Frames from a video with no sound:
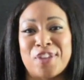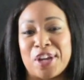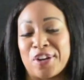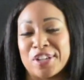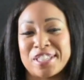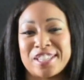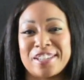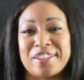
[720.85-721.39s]

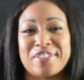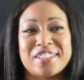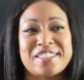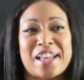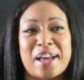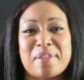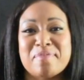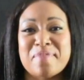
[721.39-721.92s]
figurative, it's
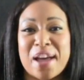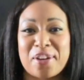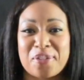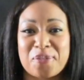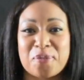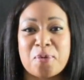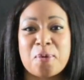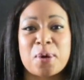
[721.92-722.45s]
not a
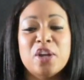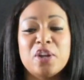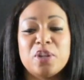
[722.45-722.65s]
metaphor.